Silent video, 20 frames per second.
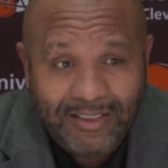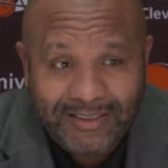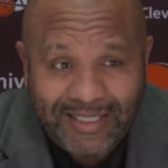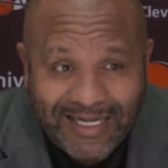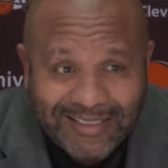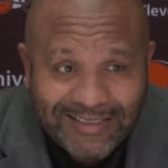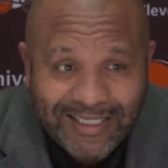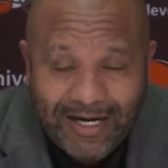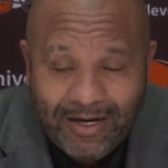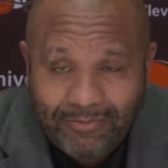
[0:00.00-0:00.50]

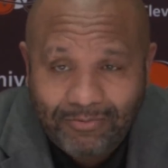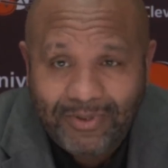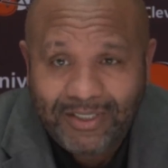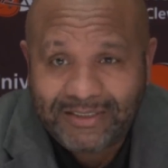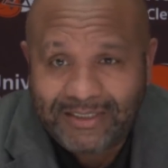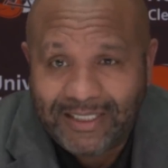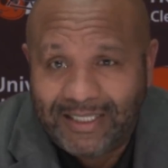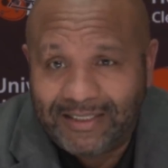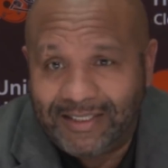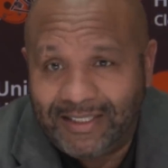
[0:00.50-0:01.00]
That's how
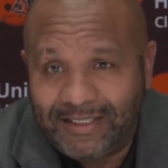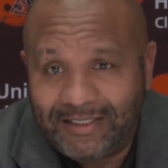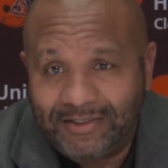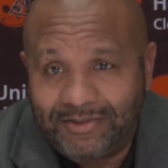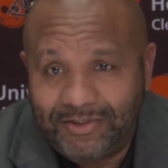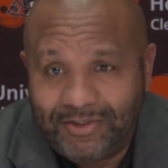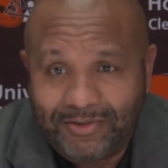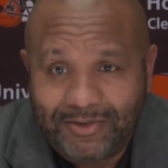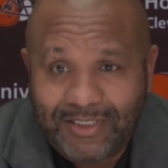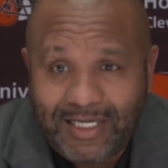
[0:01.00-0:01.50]
much I think of
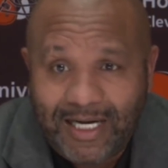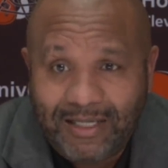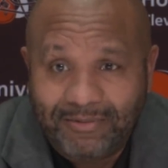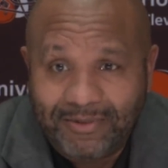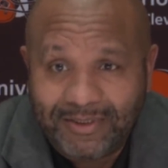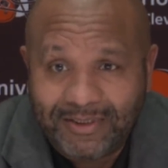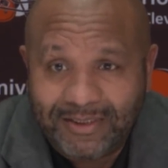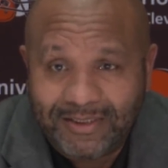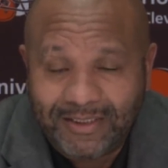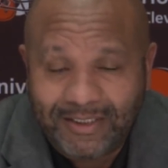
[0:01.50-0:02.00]
Joe
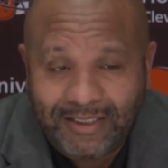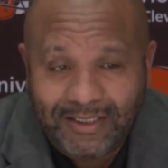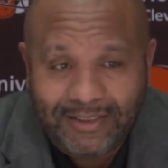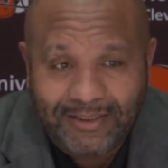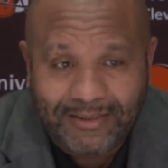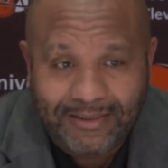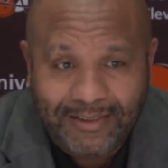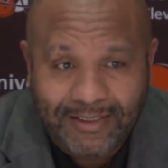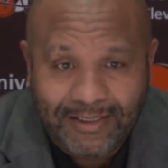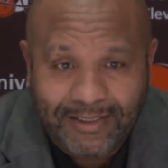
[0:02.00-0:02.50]
Thomas.
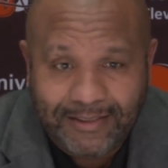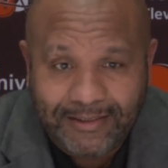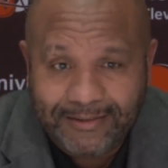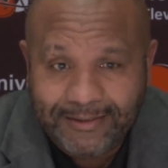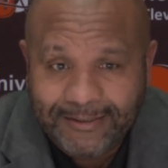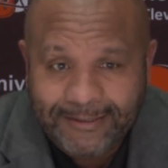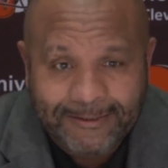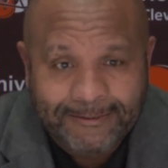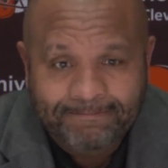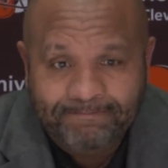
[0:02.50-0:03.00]
And
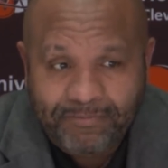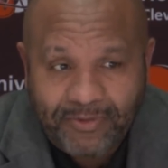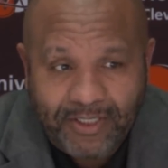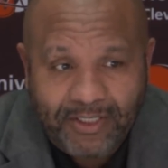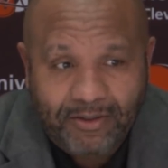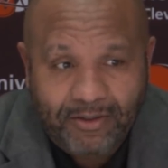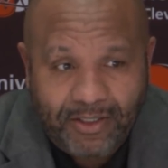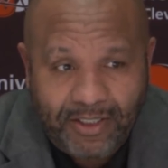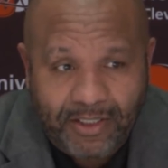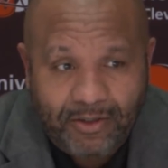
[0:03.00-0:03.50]

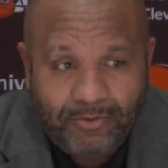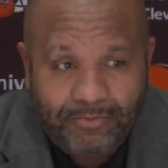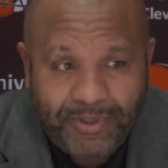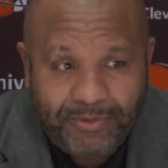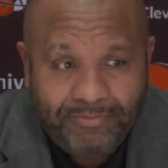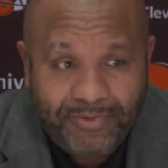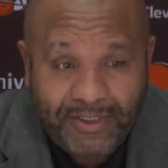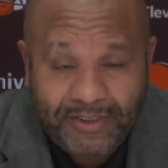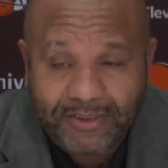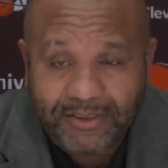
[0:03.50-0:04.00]
he'll be
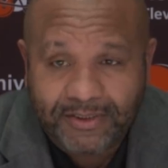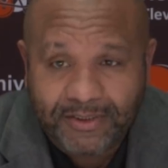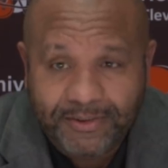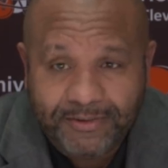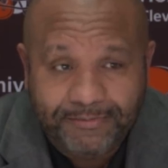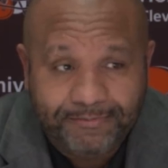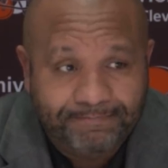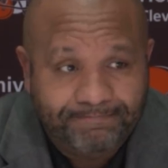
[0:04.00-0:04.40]
missed.